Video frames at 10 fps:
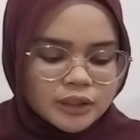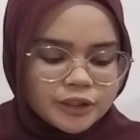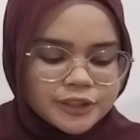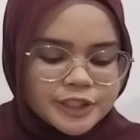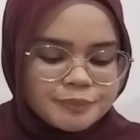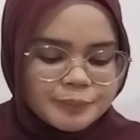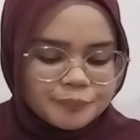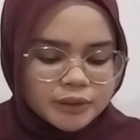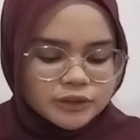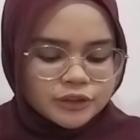ordinary
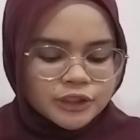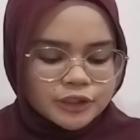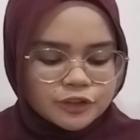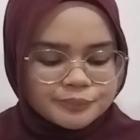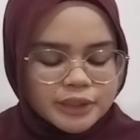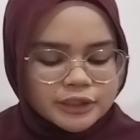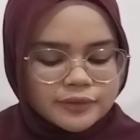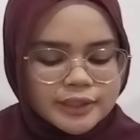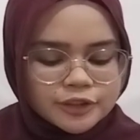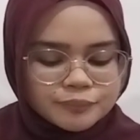people, social groups, and
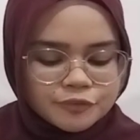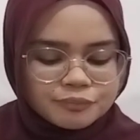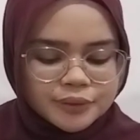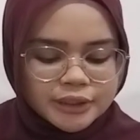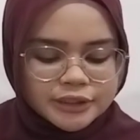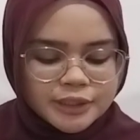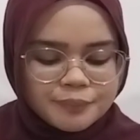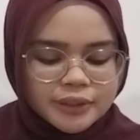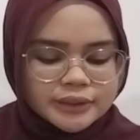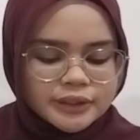grassroots movement in
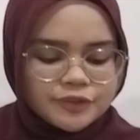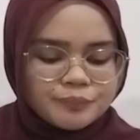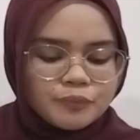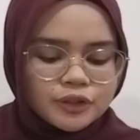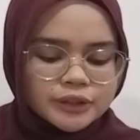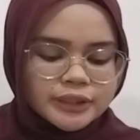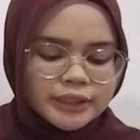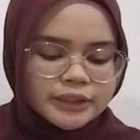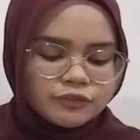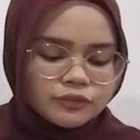shaping history more
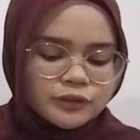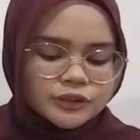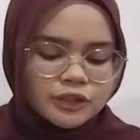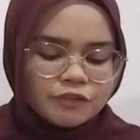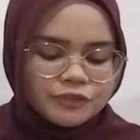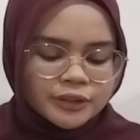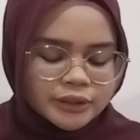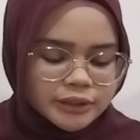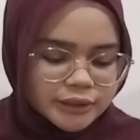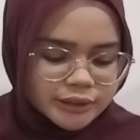than the roles of the
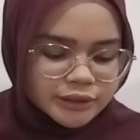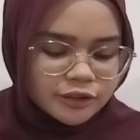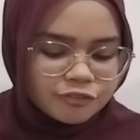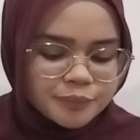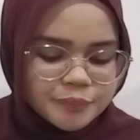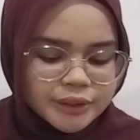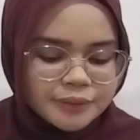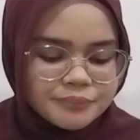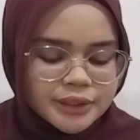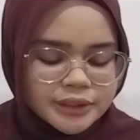leaders, government,
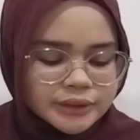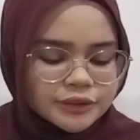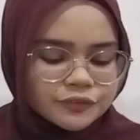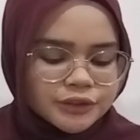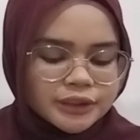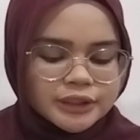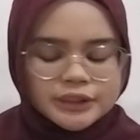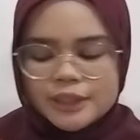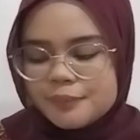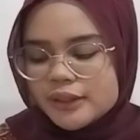and major institutions in
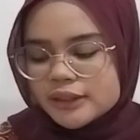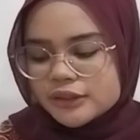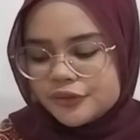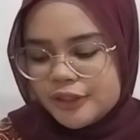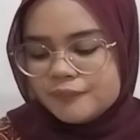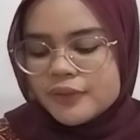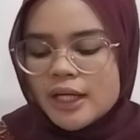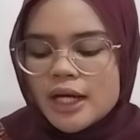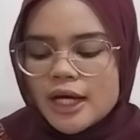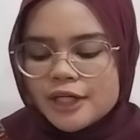shaping history.
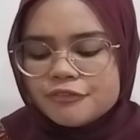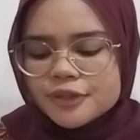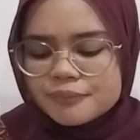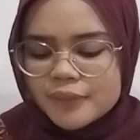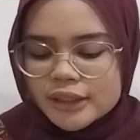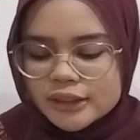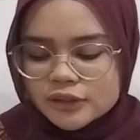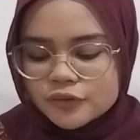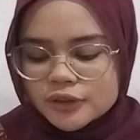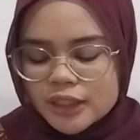And will make the
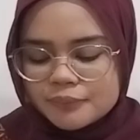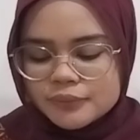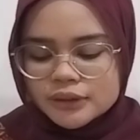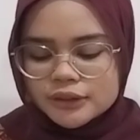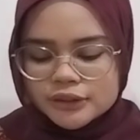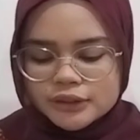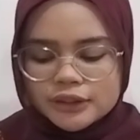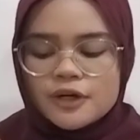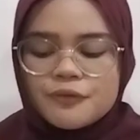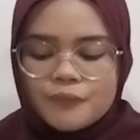students are
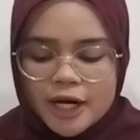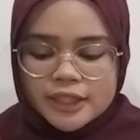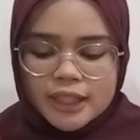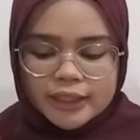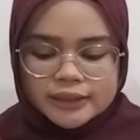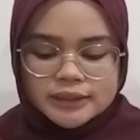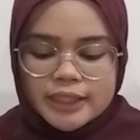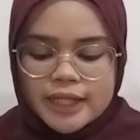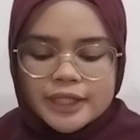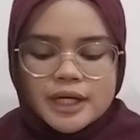misunderstood. Why? I can
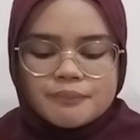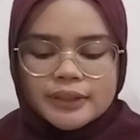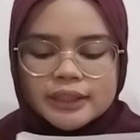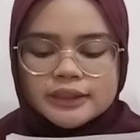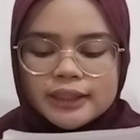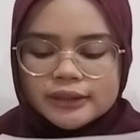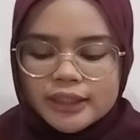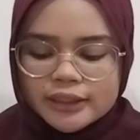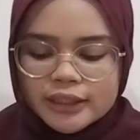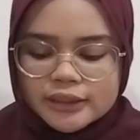say that because they'll
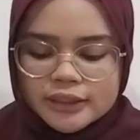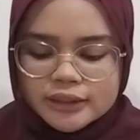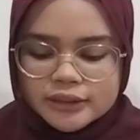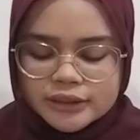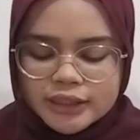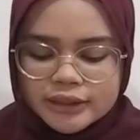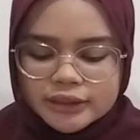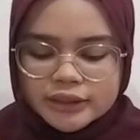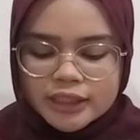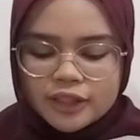think that the
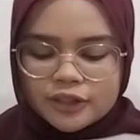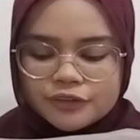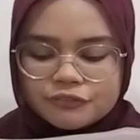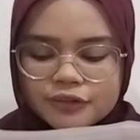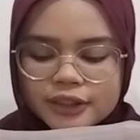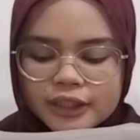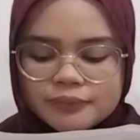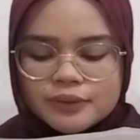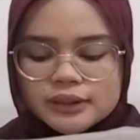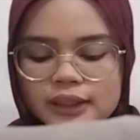changes or the work
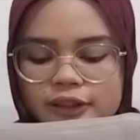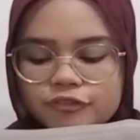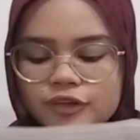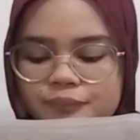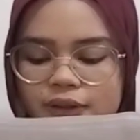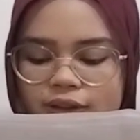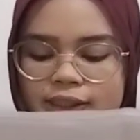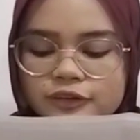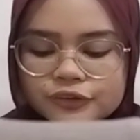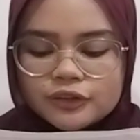can be started from the
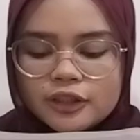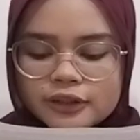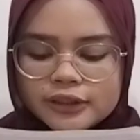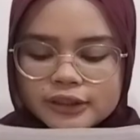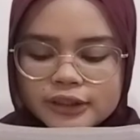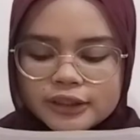grassroots or the